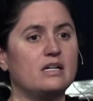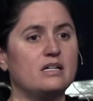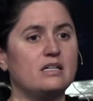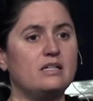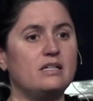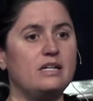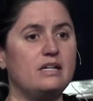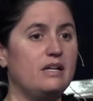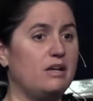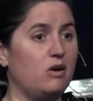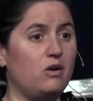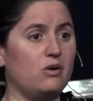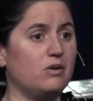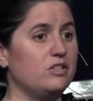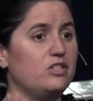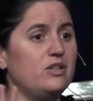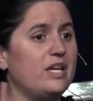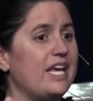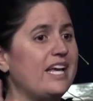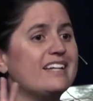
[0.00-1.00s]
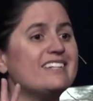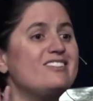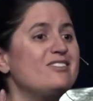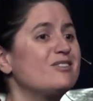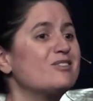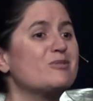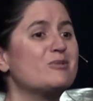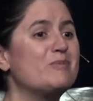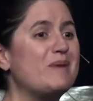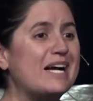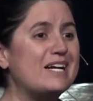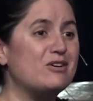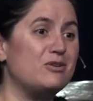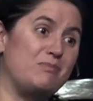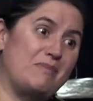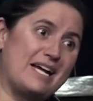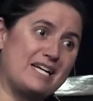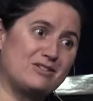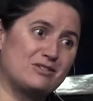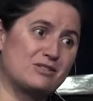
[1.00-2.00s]
No, you can't do it through Michal.
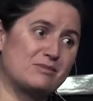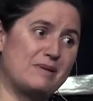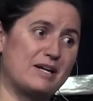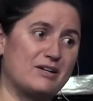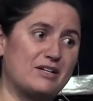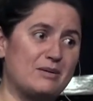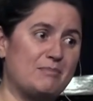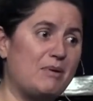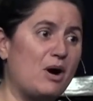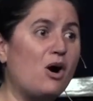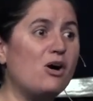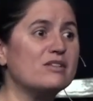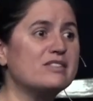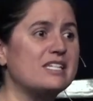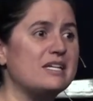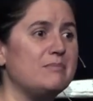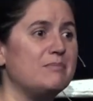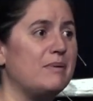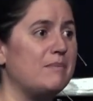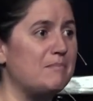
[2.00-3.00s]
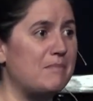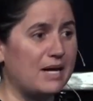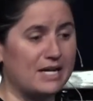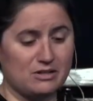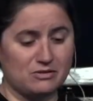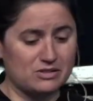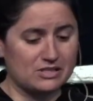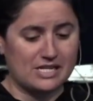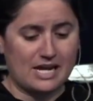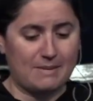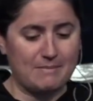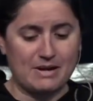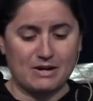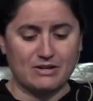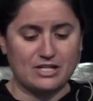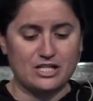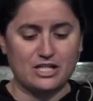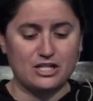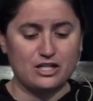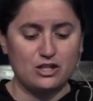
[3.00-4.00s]
Michal's married to Palti. Michal's not
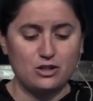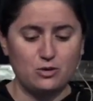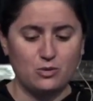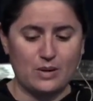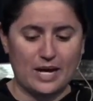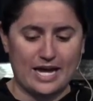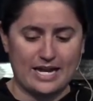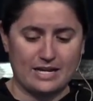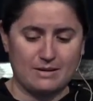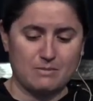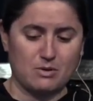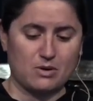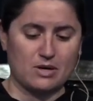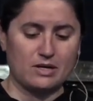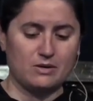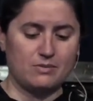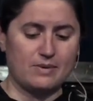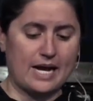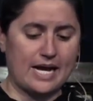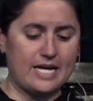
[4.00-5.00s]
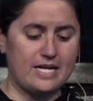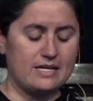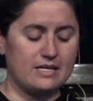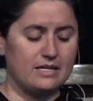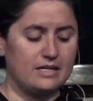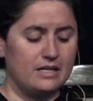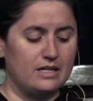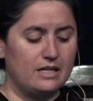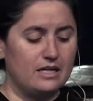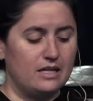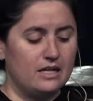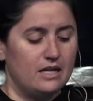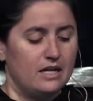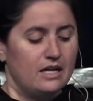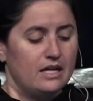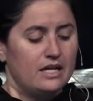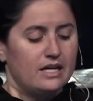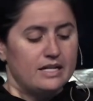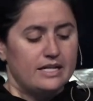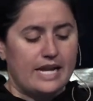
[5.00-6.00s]
married to you anymore, right?
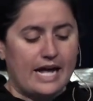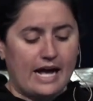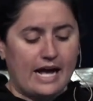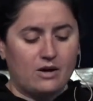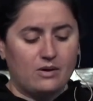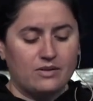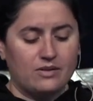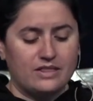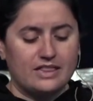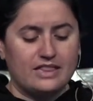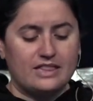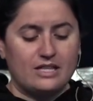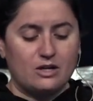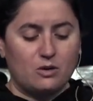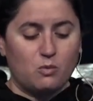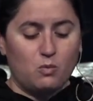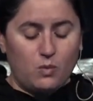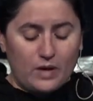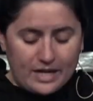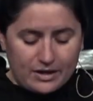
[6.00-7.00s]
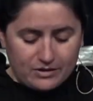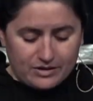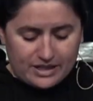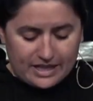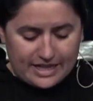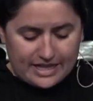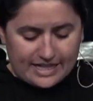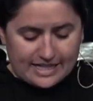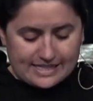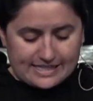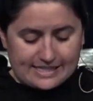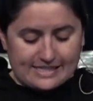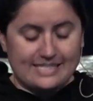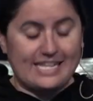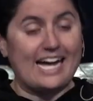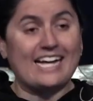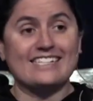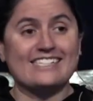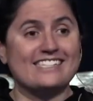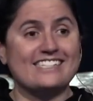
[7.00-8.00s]
Now, the weird thing is, is,
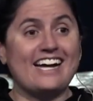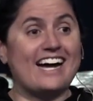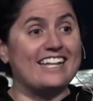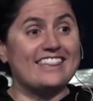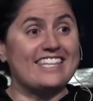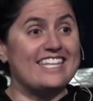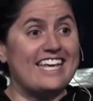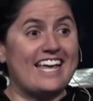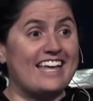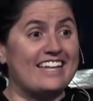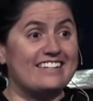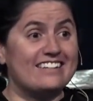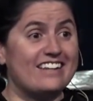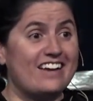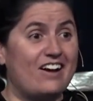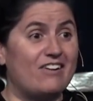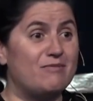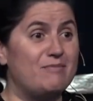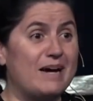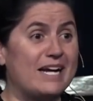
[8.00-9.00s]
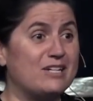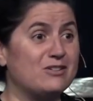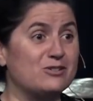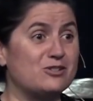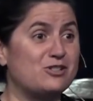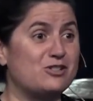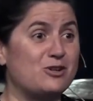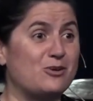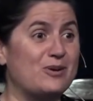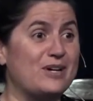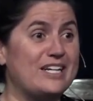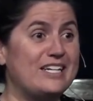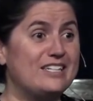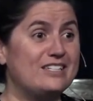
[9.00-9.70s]
that's not the end of Michal's story.